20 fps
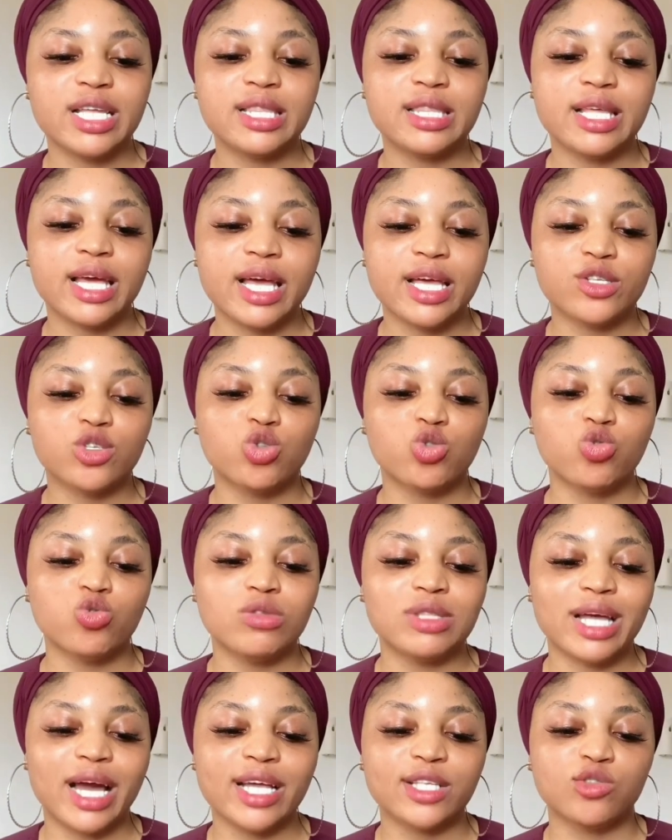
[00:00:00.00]
Days 2
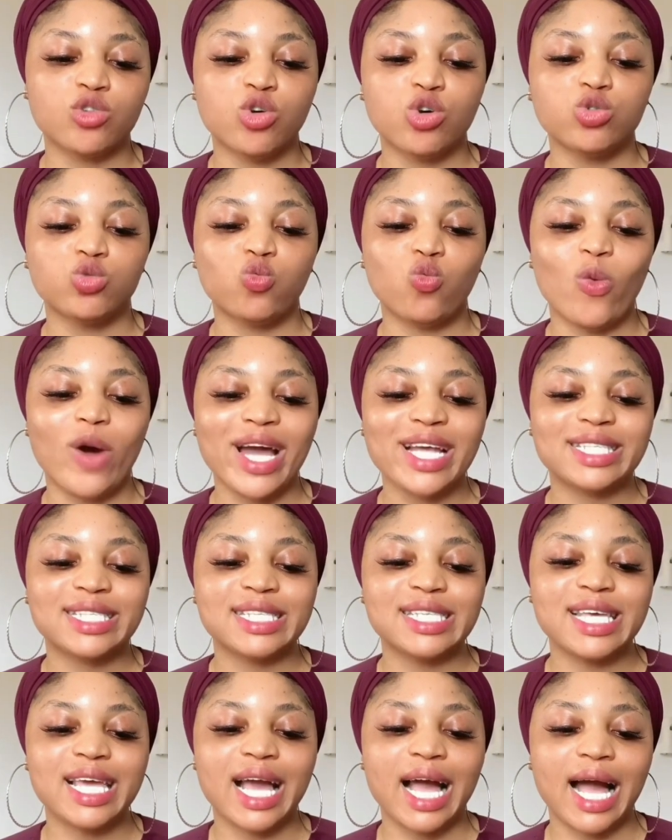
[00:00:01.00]
Nights Gold
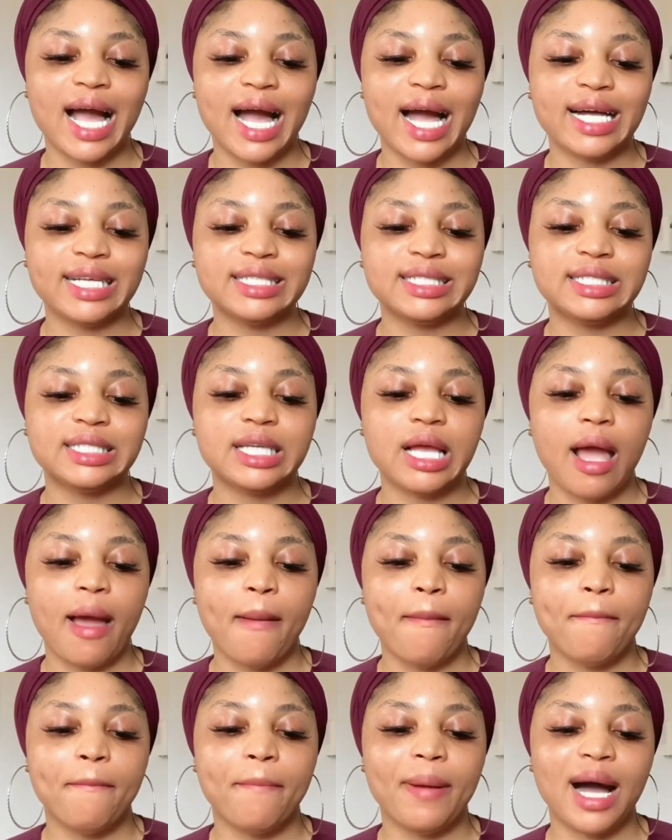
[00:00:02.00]
whitening and
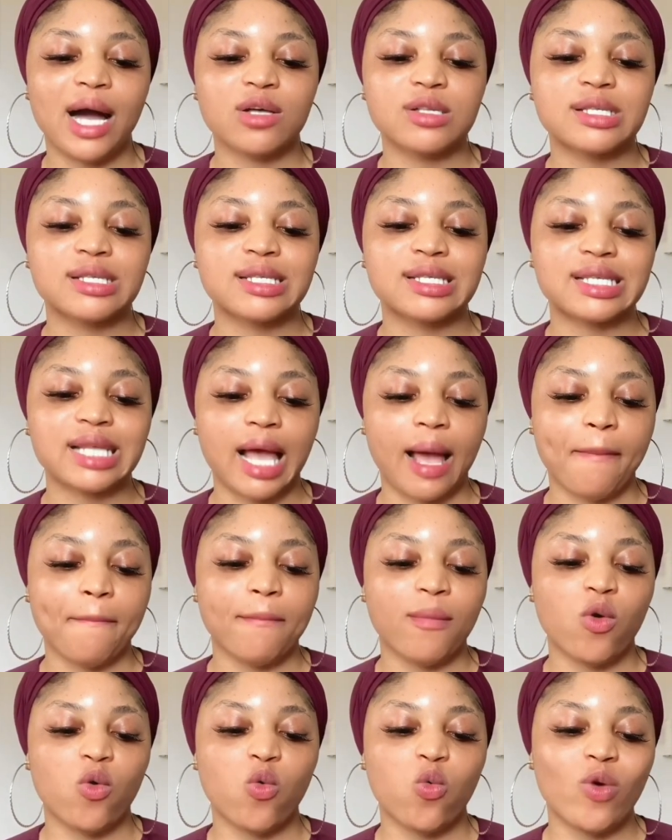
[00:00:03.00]
balsam,
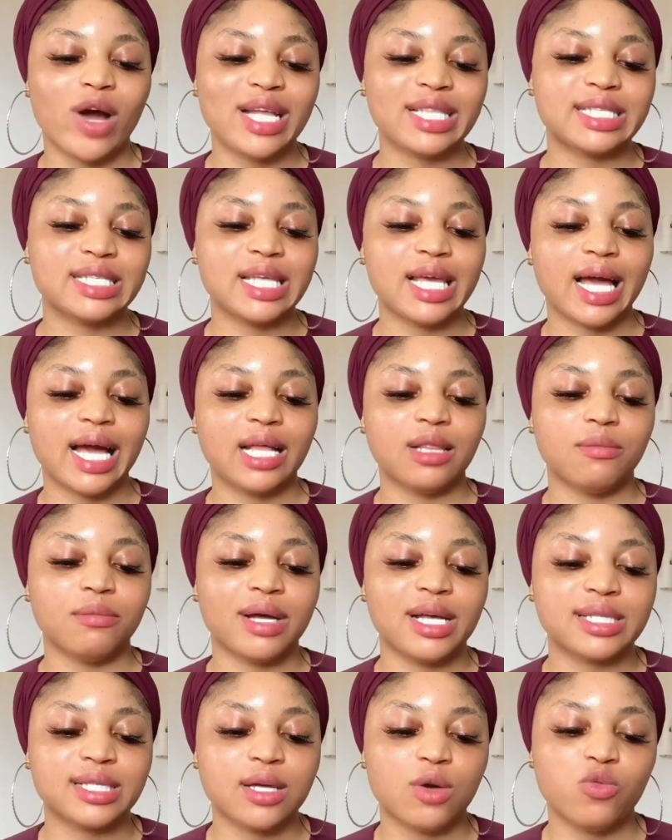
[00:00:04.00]

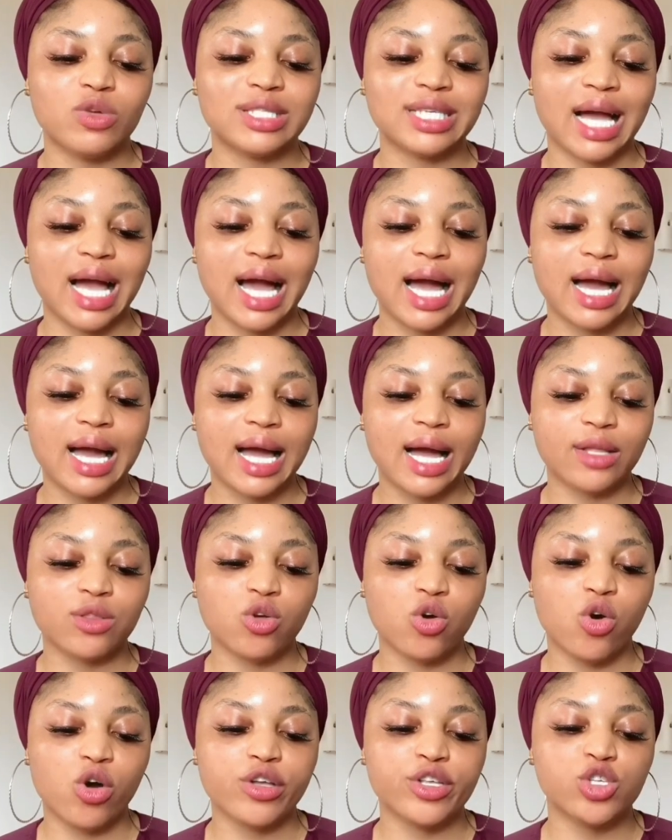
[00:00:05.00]
with argan
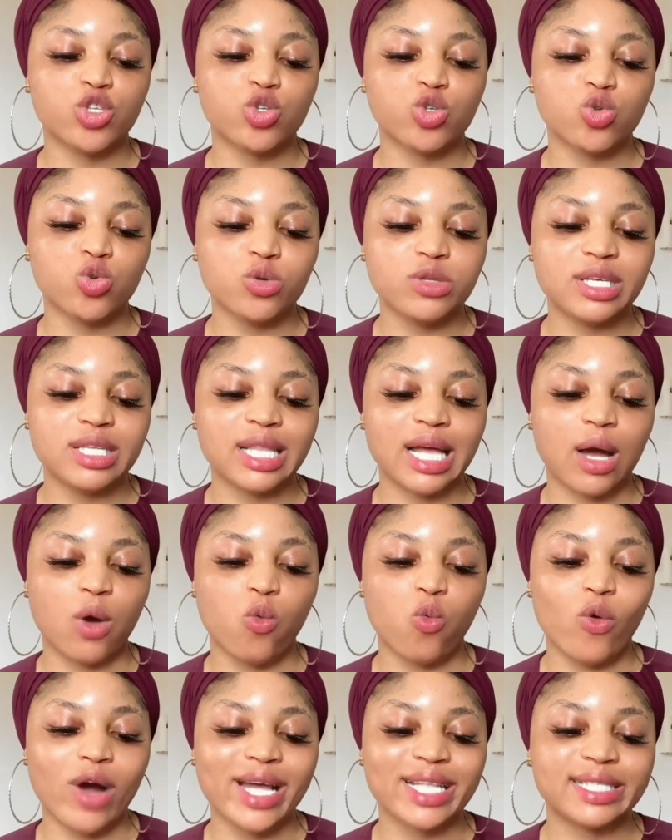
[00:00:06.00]
oil, soothing and
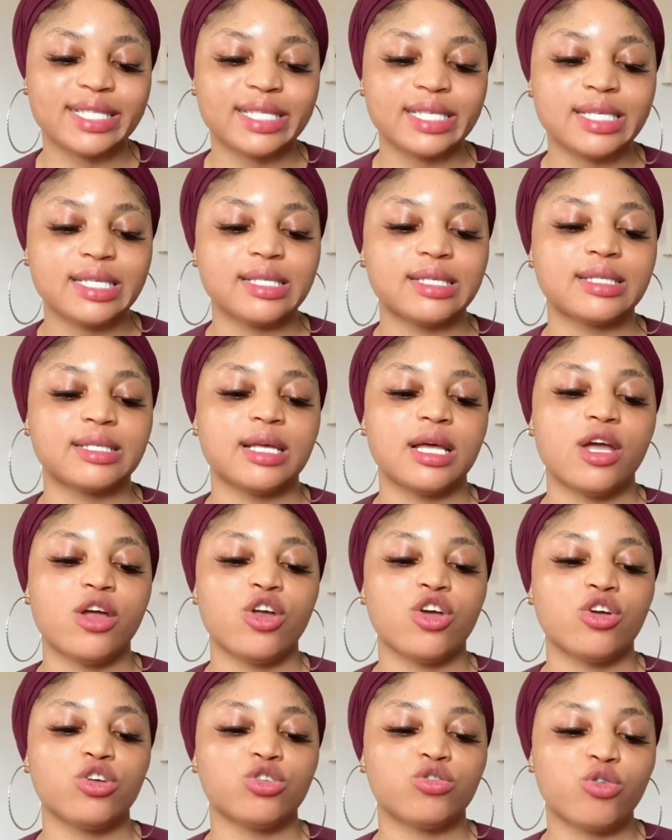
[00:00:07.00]
whitens
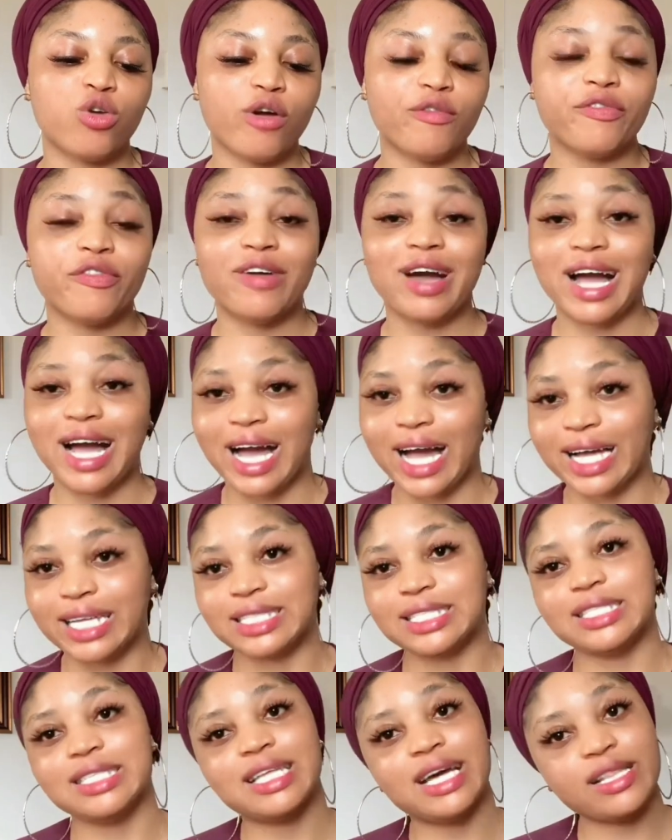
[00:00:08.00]
rough hand.
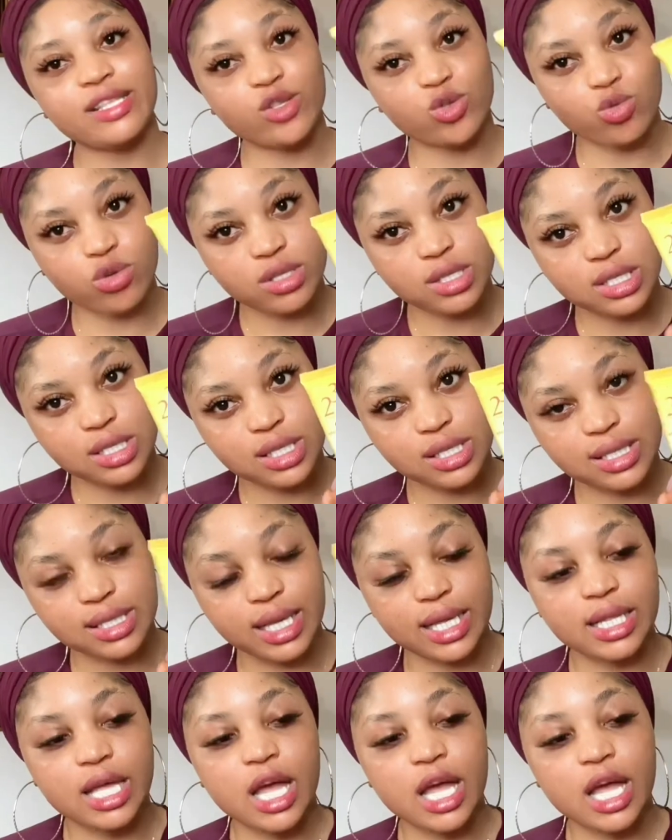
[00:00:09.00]
That is what they said.